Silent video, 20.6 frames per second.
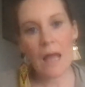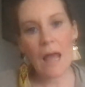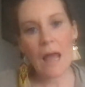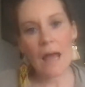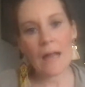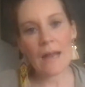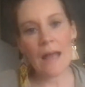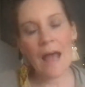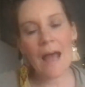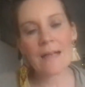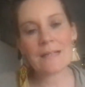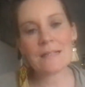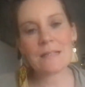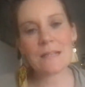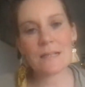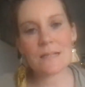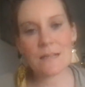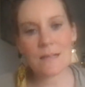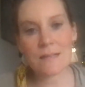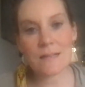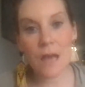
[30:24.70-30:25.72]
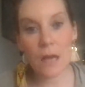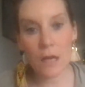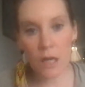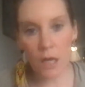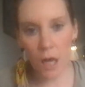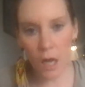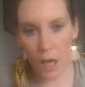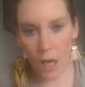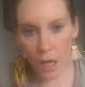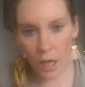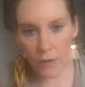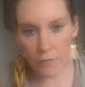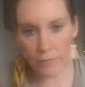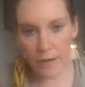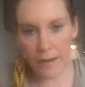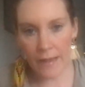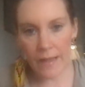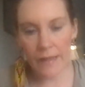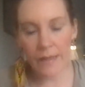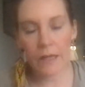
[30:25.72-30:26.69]
And as this is
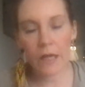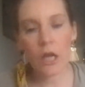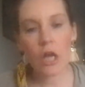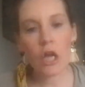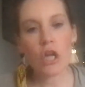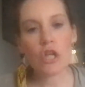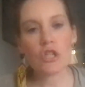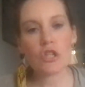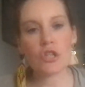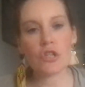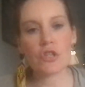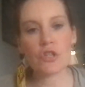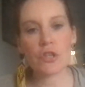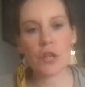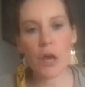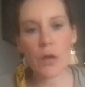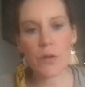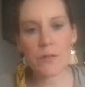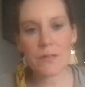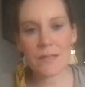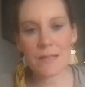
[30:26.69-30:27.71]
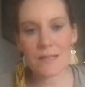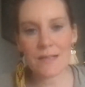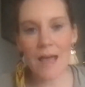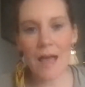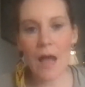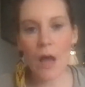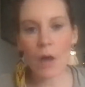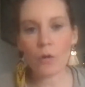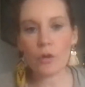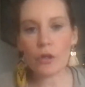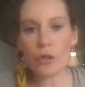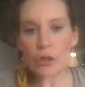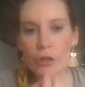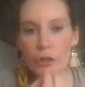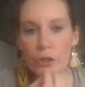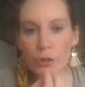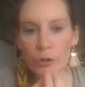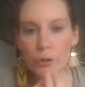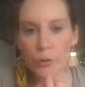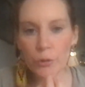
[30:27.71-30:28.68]
occurring, just notice how
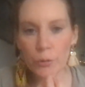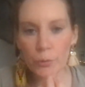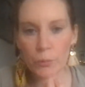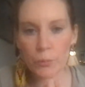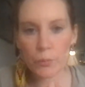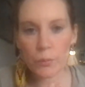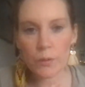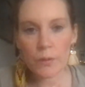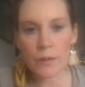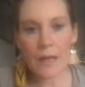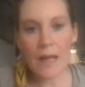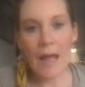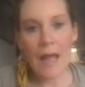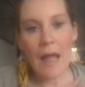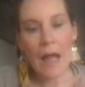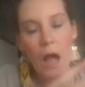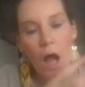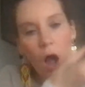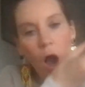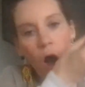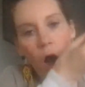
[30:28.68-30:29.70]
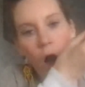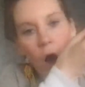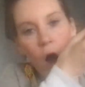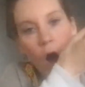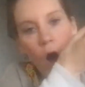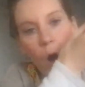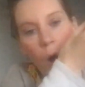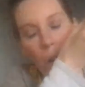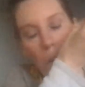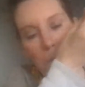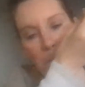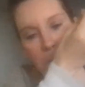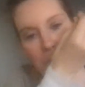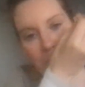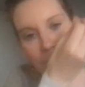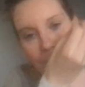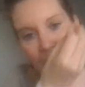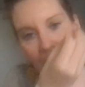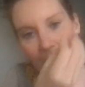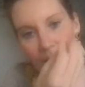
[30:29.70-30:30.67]
you are
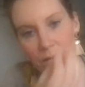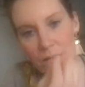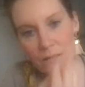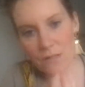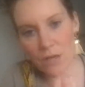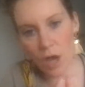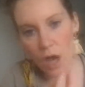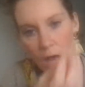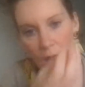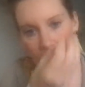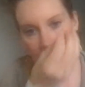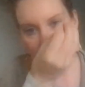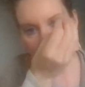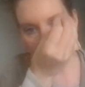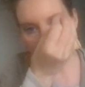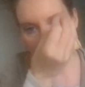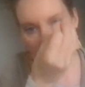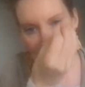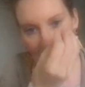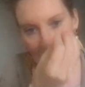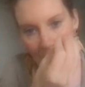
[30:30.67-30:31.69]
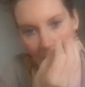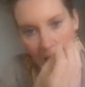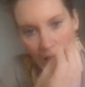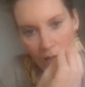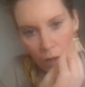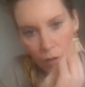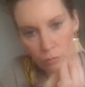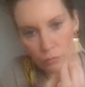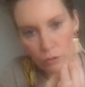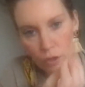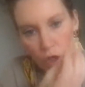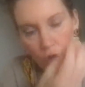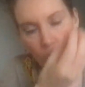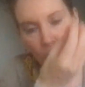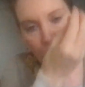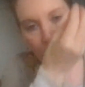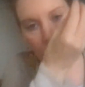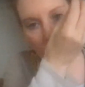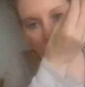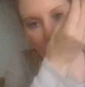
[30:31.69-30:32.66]
magnetized down
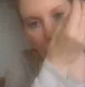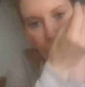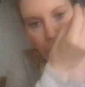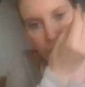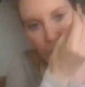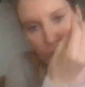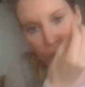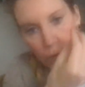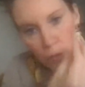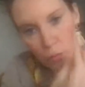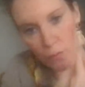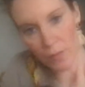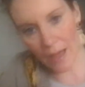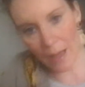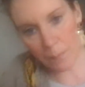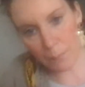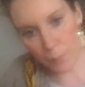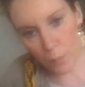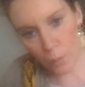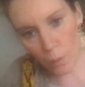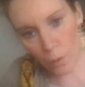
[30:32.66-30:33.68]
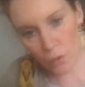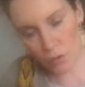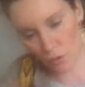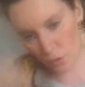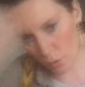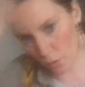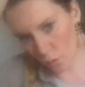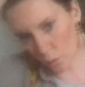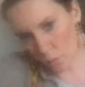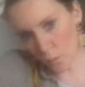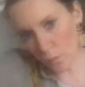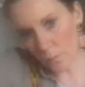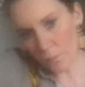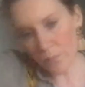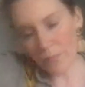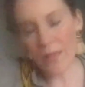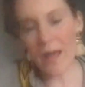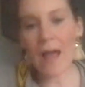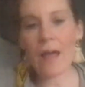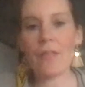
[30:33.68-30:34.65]
through that portal
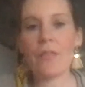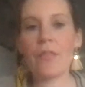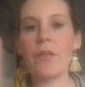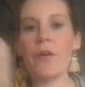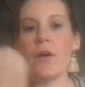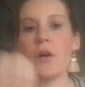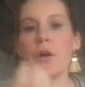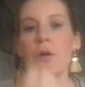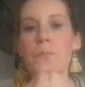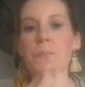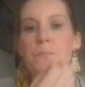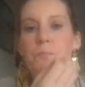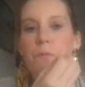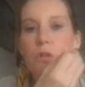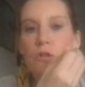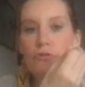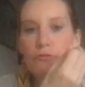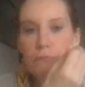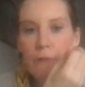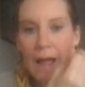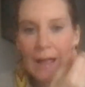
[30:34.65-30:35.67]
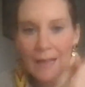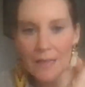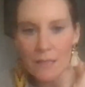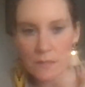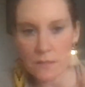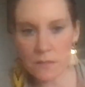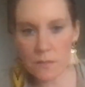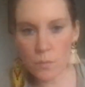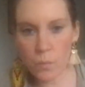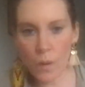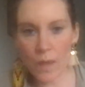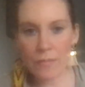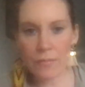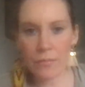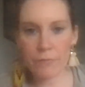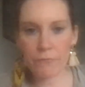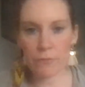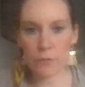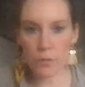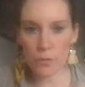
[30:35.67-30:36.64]
that the dragons
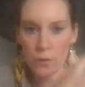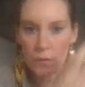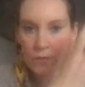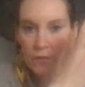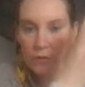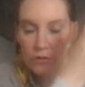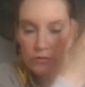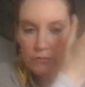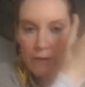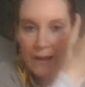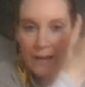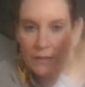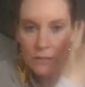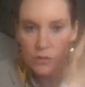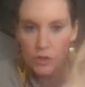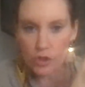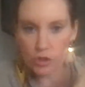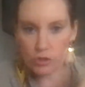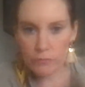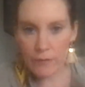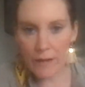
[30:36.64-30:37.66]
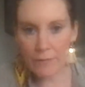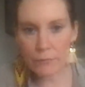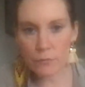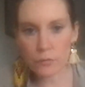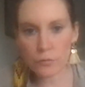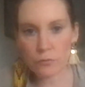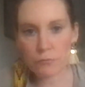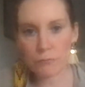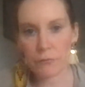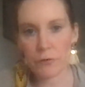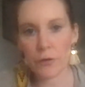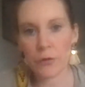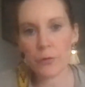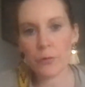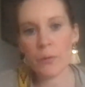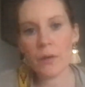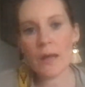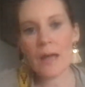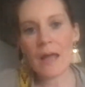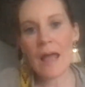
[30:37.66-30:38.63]
went through, that the dragons traveled
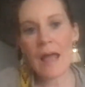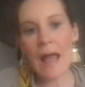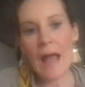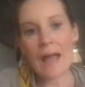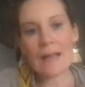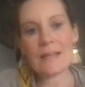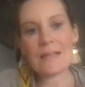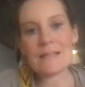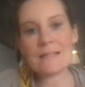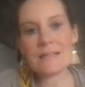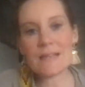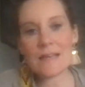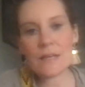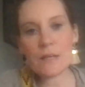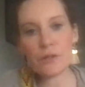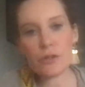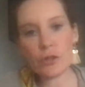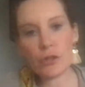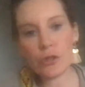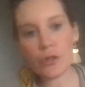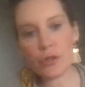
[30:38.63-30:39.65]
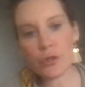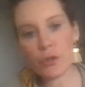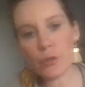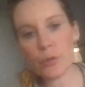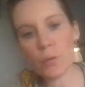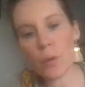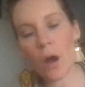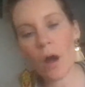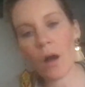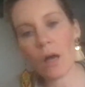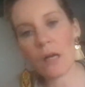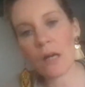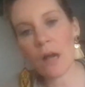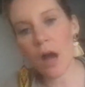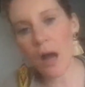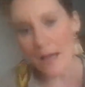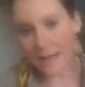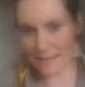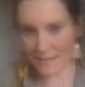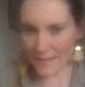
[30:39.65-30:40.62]
through. And indeed, you are
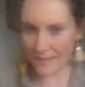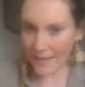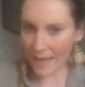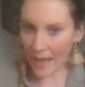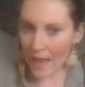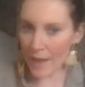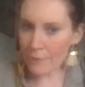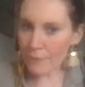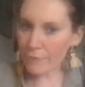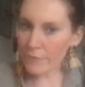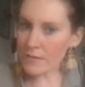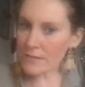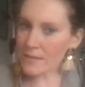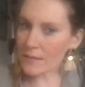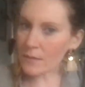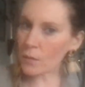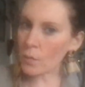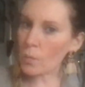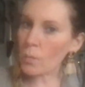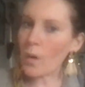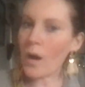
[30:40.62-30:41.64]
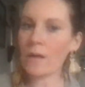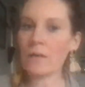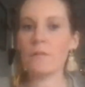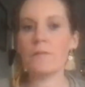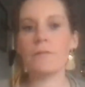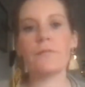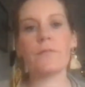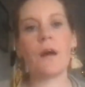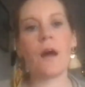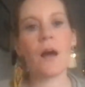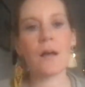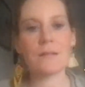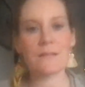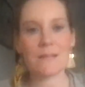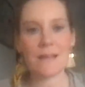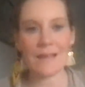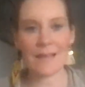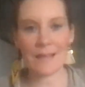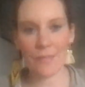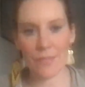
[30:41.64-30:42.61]
guiding every single one of
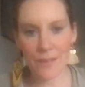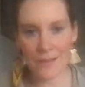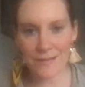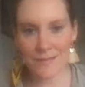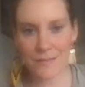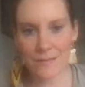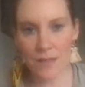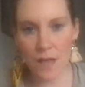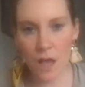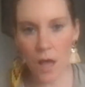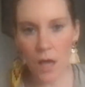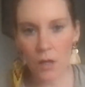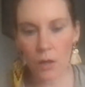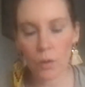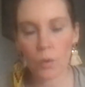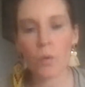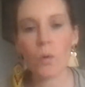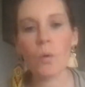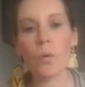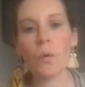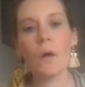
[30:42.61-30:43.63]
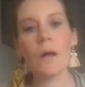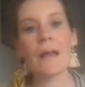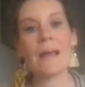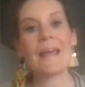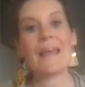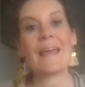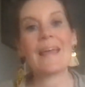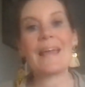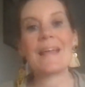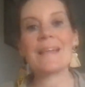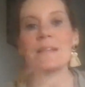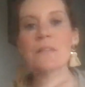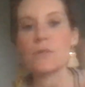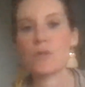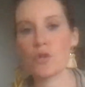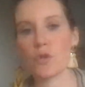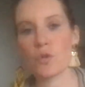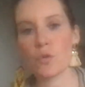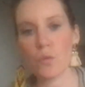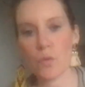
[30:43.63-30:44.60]
us in this circle
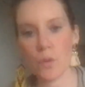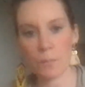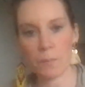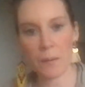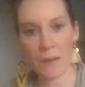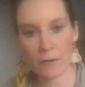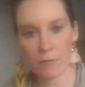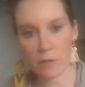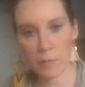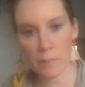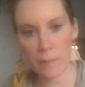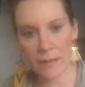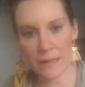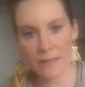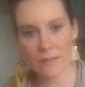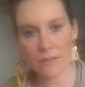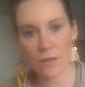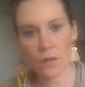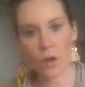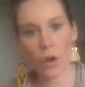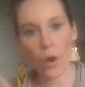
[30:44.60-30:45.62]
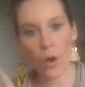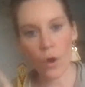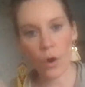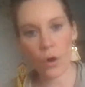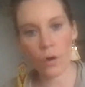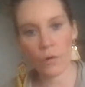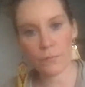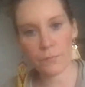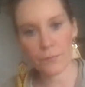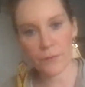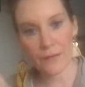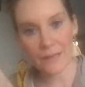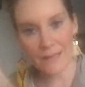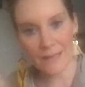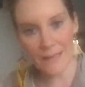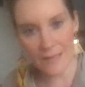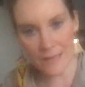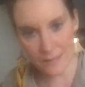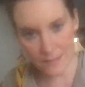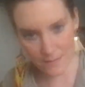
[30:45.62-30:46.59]
into the pyramid of
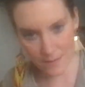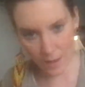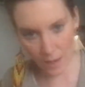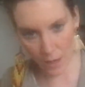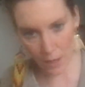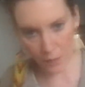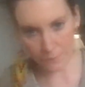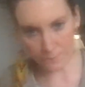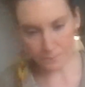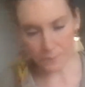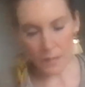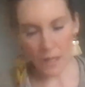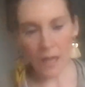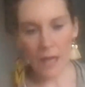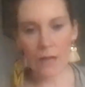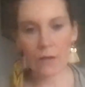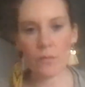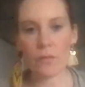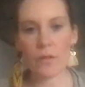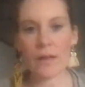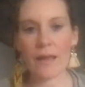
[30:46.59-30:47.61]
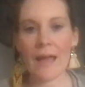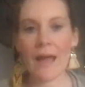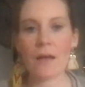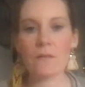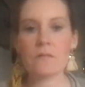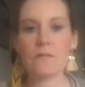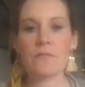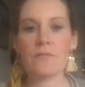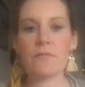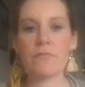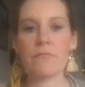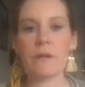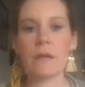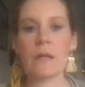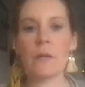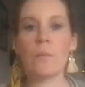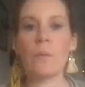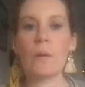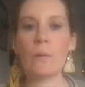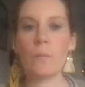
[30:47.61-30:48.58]
Giza. And on the count of
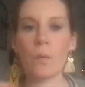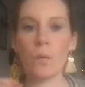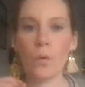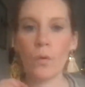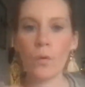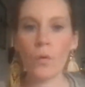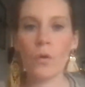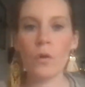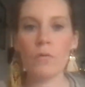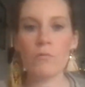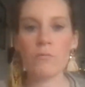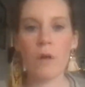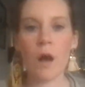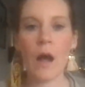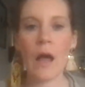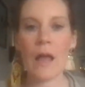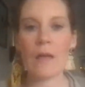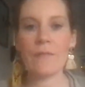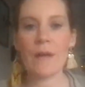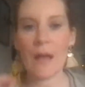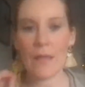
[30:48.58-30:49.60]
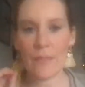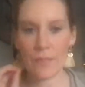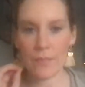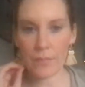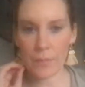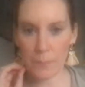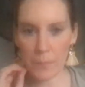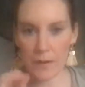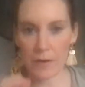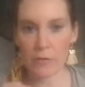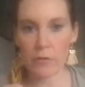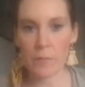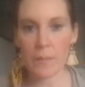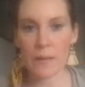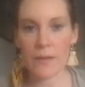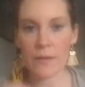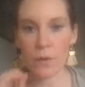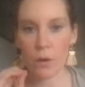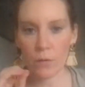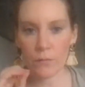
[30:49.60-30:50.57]
3, we will all arrive at the
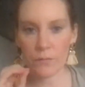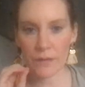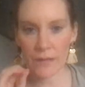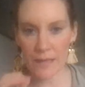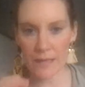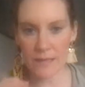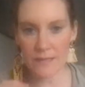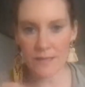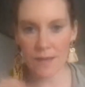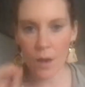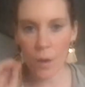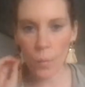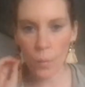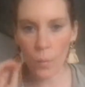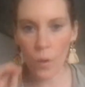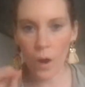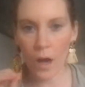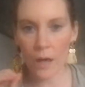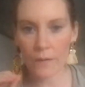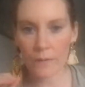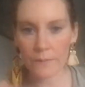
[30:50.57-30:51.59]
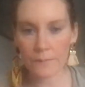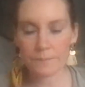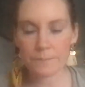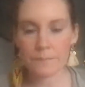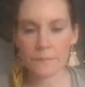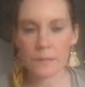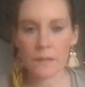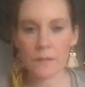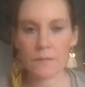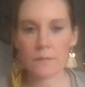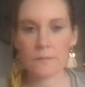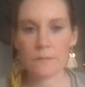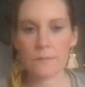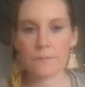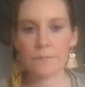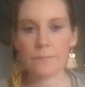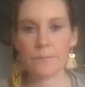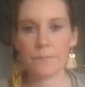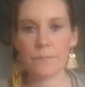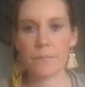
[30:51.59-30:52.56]
pyramid of Giza. 1,
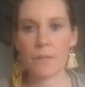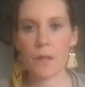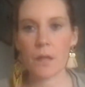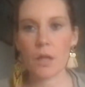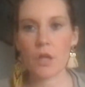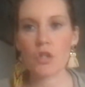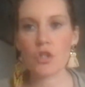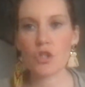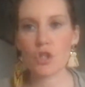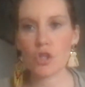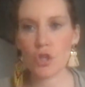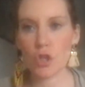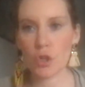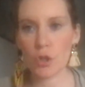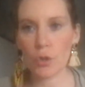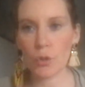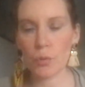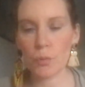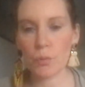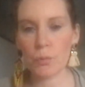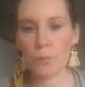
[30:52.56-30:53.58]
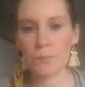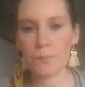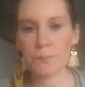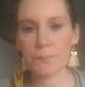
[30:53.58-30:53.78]
2,